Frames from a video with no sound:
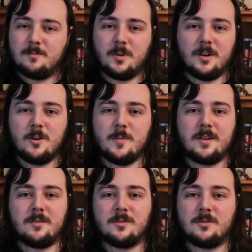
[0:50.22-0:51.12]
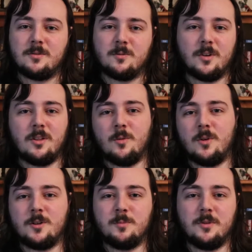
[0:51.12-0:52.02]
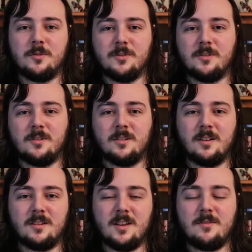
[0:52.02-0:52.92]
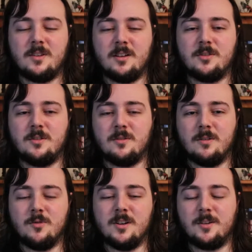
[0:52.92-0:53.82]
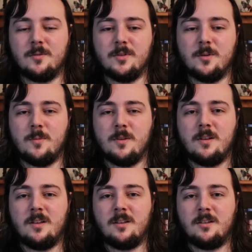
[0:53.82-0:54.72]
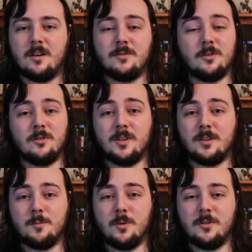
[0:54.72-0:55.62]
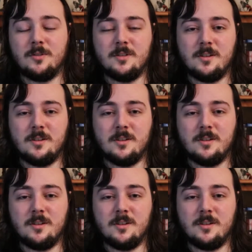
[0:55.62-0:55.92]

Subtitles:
By no means one of the worst Bonds, and definitely actually a really good film. I thought a really good Bond.